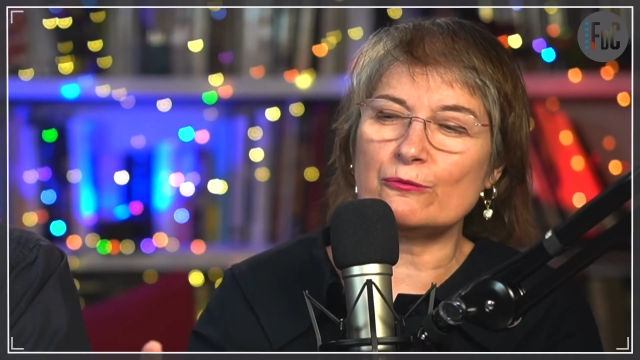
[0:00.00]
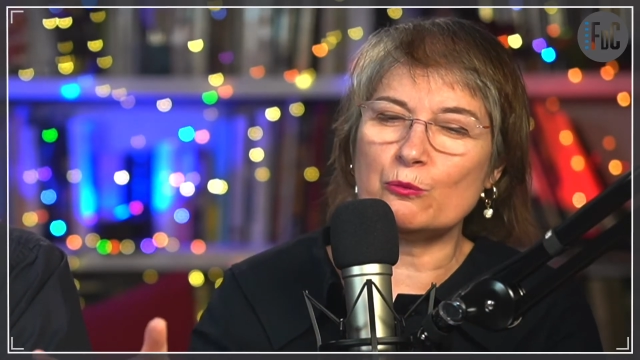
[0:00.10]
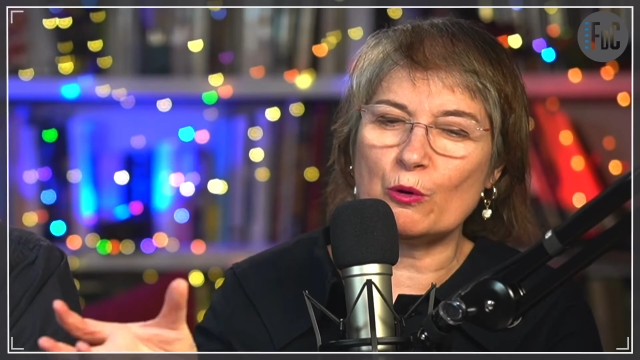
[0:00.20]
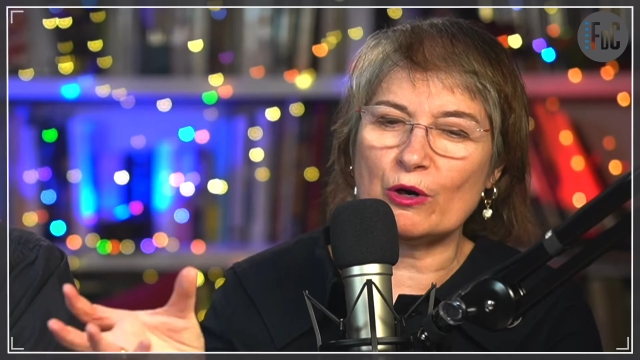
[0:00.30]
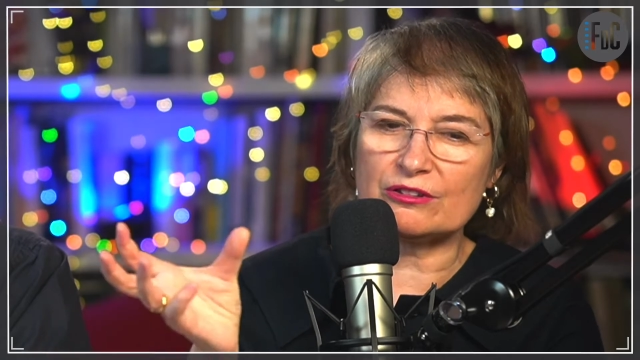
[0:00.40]

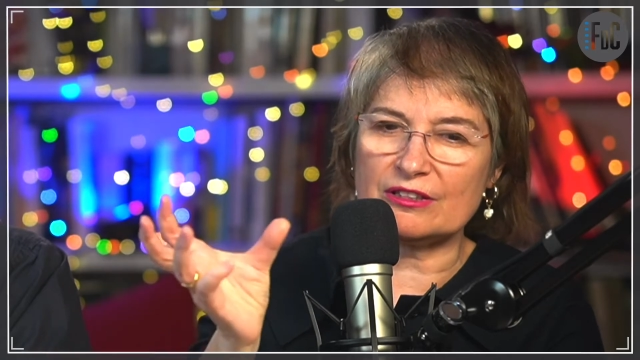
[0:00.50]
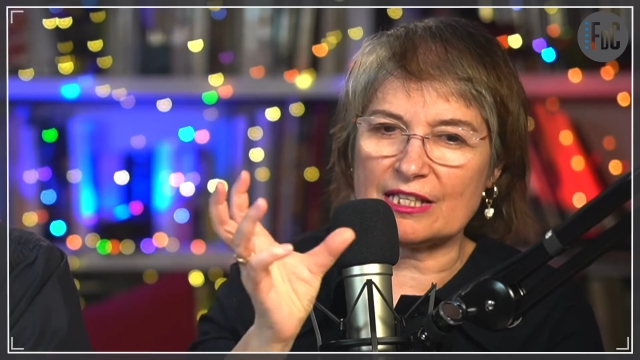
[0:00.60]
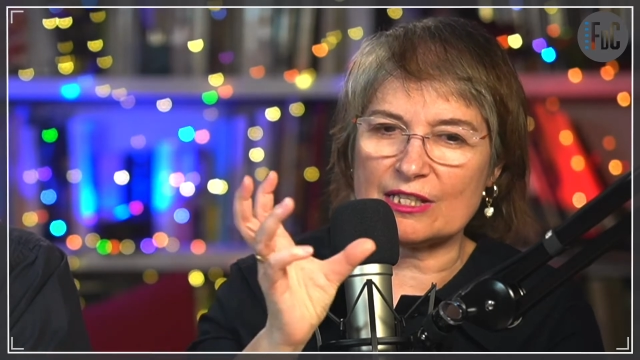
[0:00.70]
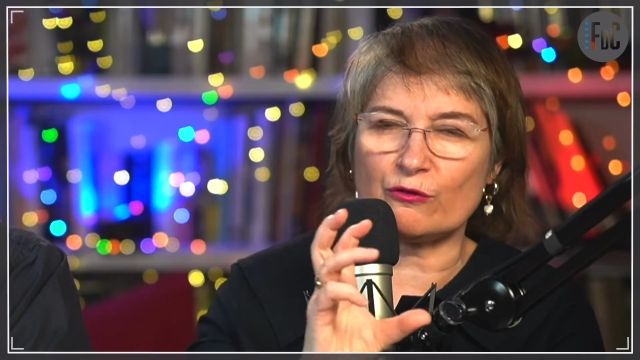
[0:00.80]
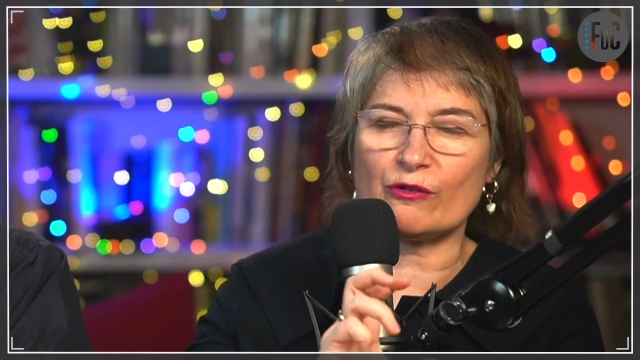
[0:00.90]
what
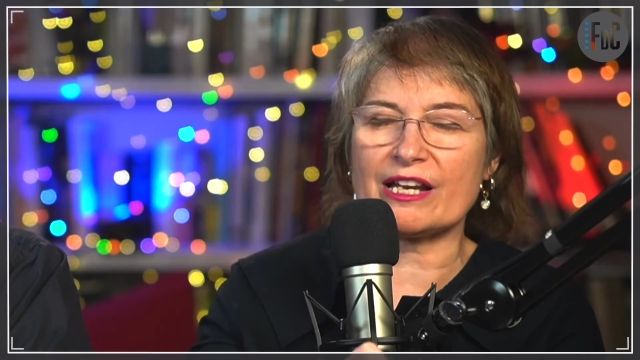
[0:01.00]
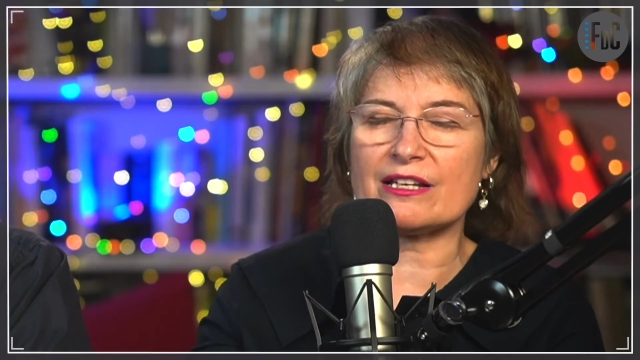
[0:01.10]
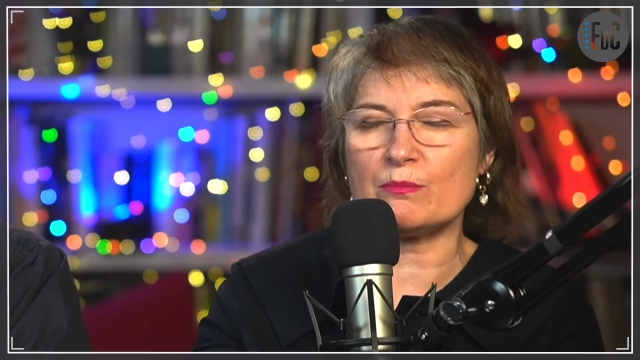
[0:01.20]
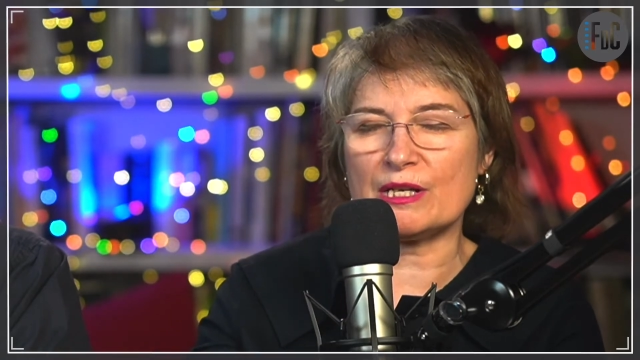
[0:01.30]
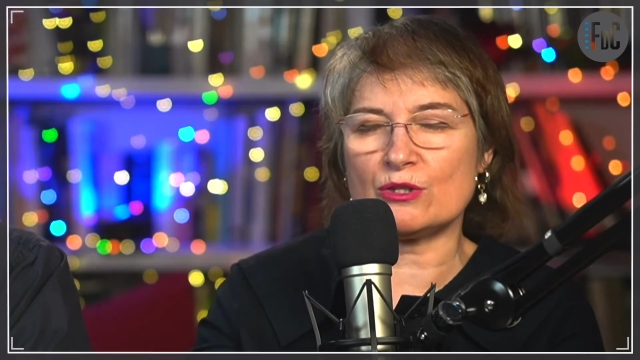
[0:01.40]
this
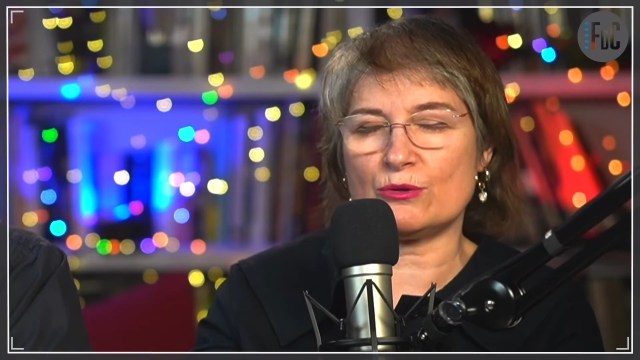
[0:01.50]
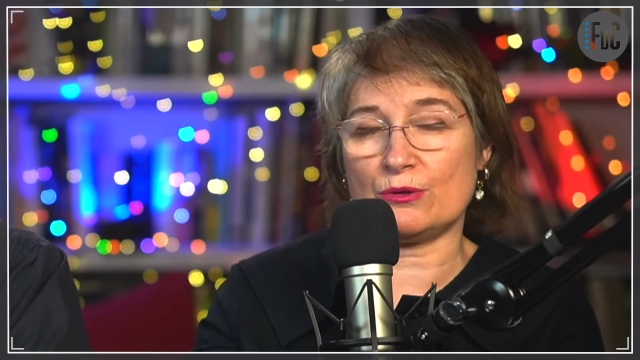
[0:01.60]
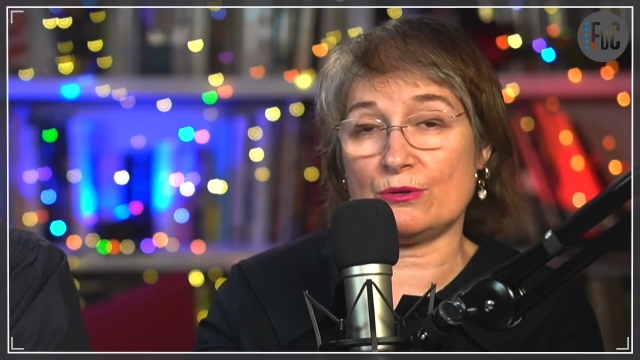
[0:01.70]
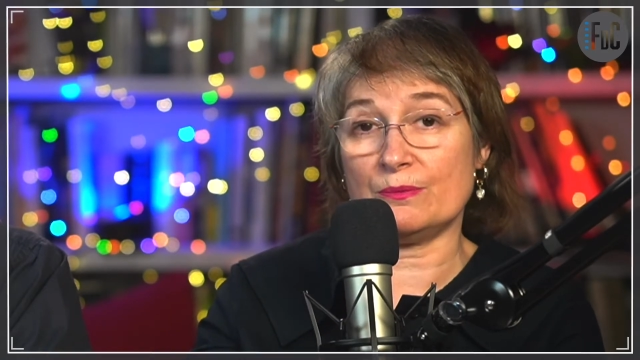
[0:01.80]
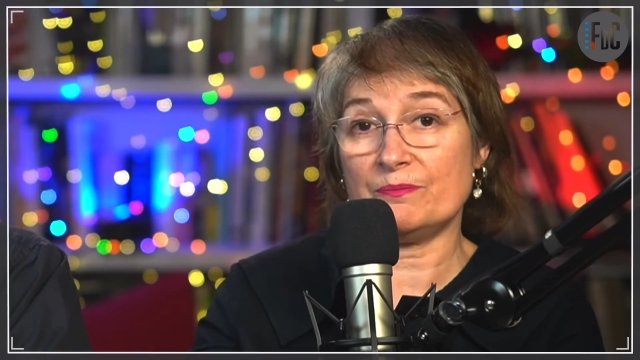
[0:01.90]
phrase means to
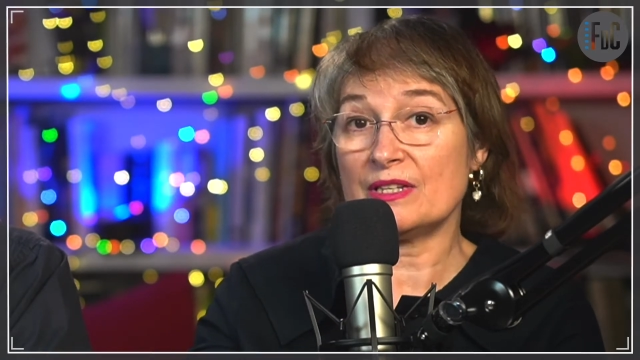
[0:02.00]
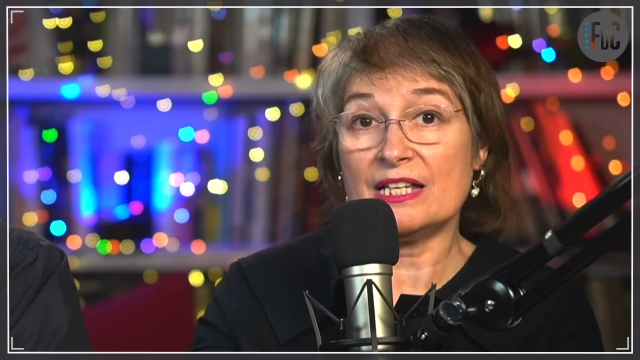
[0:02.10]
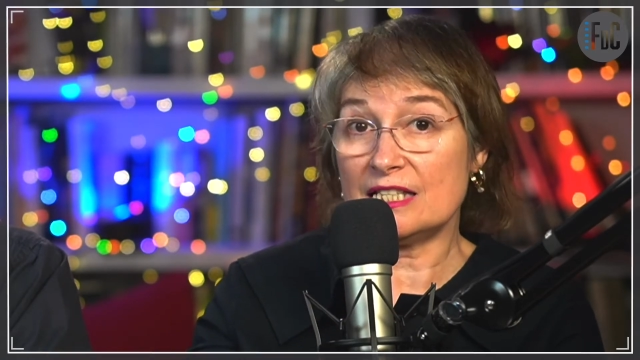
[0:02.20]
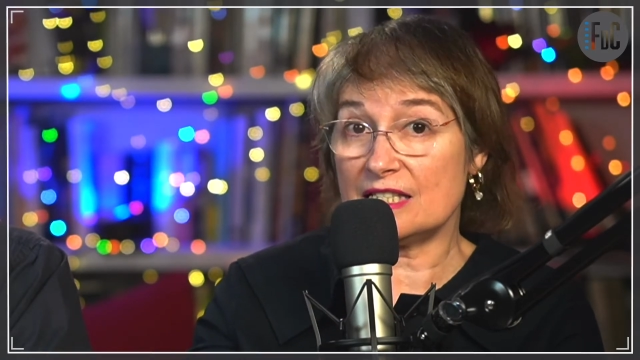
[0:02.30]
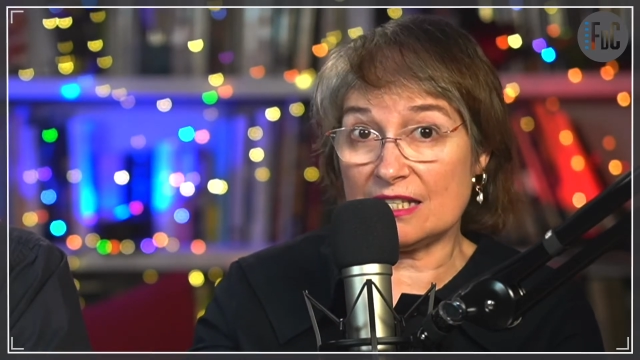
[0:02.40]
you.
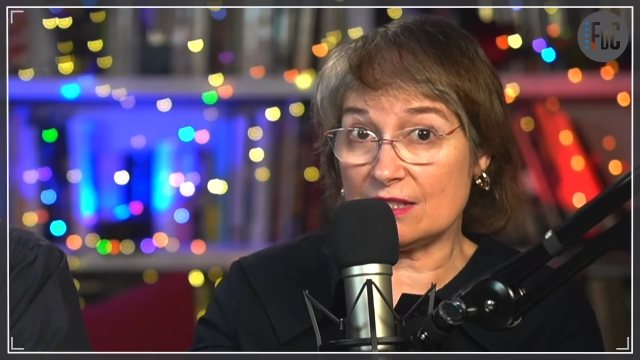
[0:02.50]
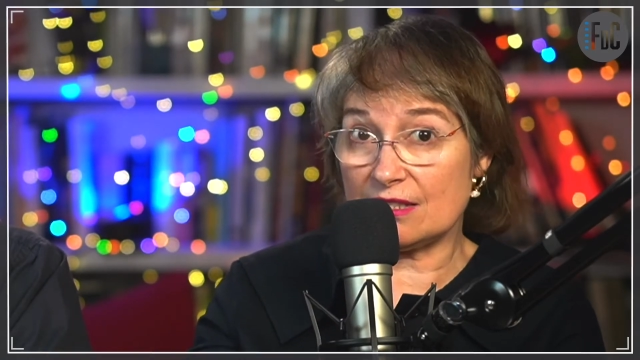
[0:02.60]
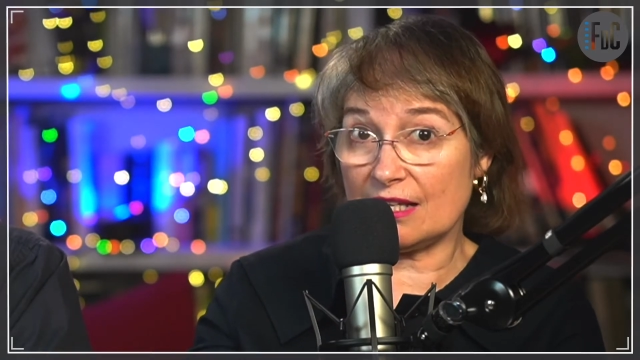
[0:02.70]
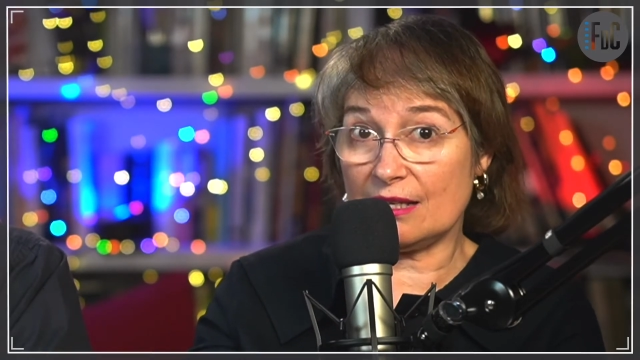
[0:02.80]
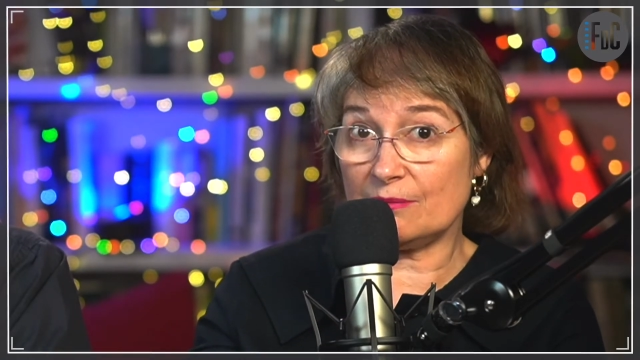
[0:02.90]

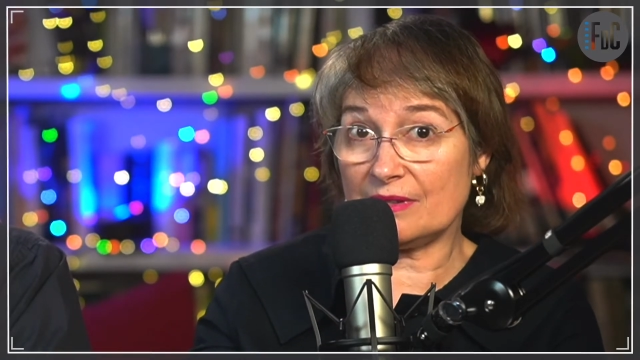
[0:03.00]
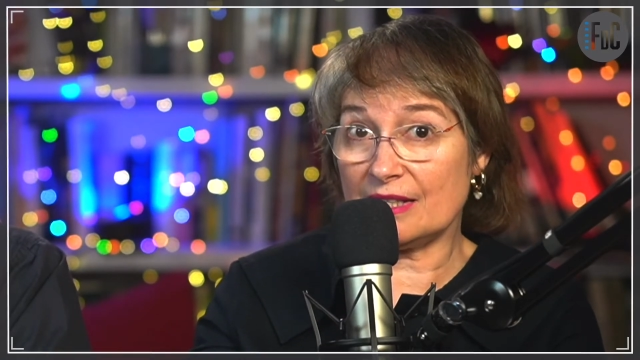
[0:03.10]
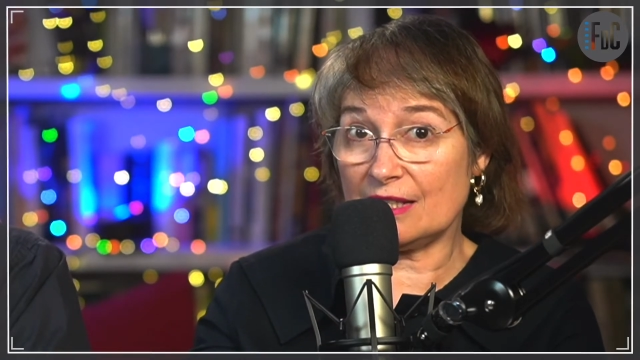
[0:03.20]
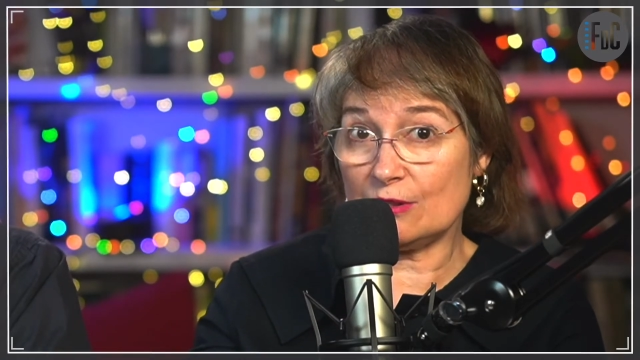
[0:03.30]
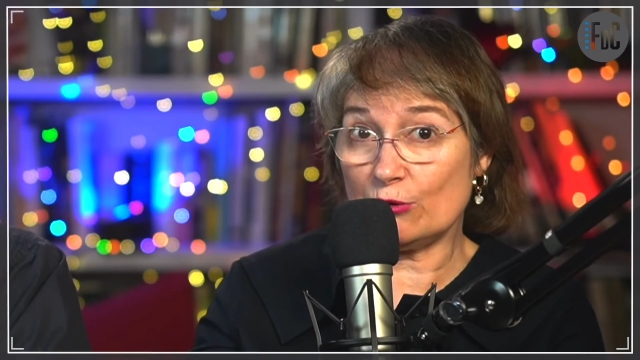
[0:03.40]

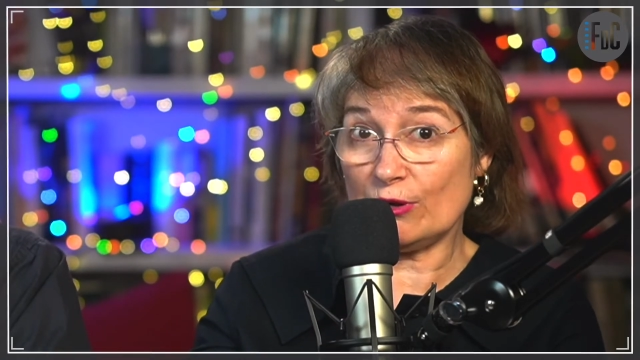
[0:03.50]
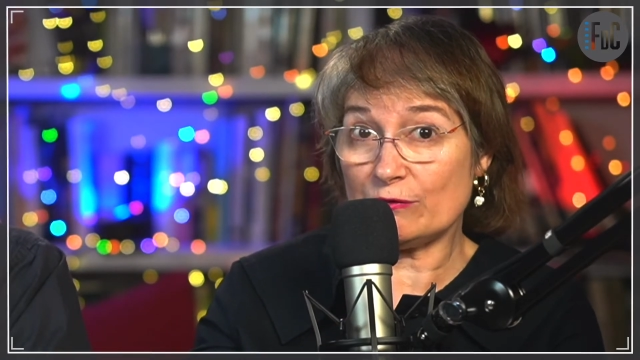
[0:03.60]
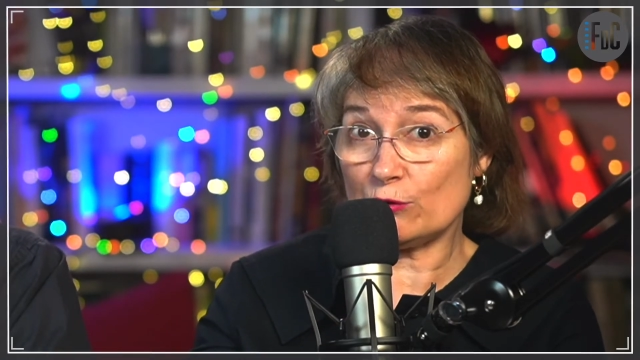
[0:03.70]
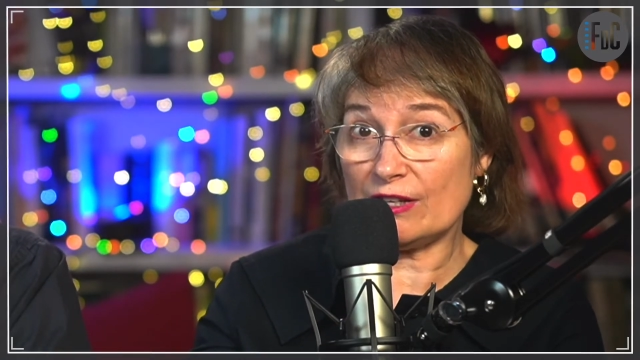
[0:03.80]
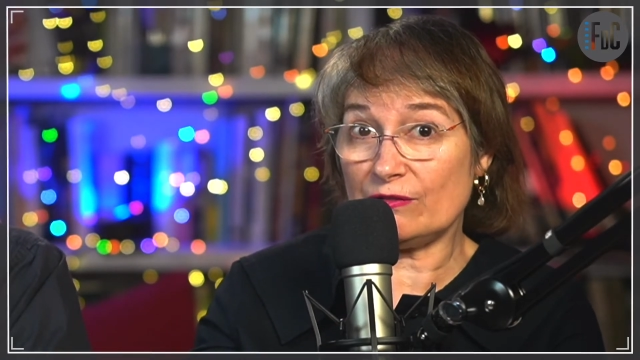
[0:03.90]
You
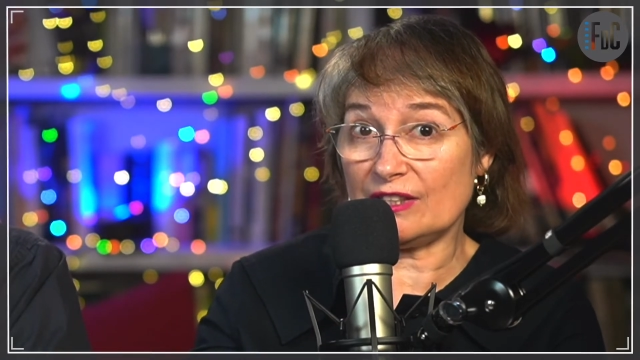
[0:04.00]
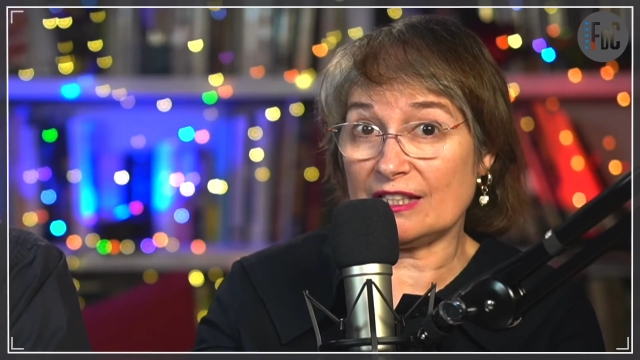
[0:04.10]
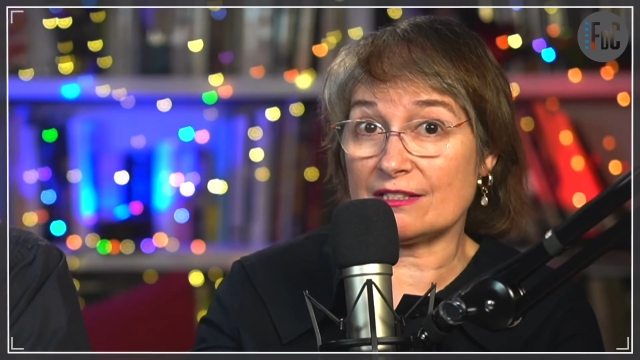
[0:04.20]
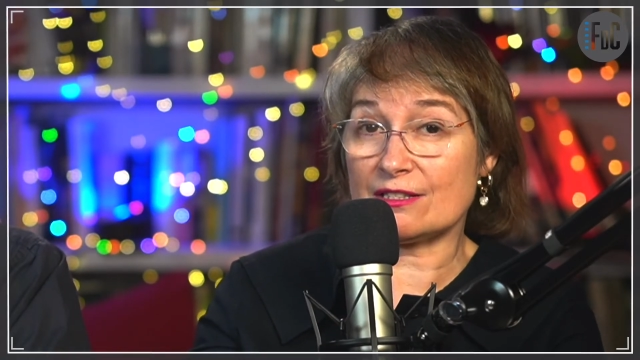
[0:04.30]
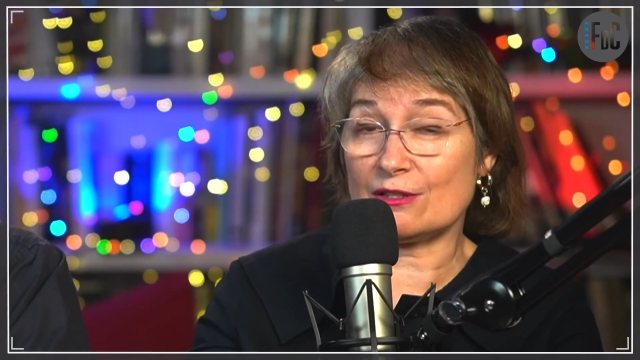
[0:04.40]
have to give things.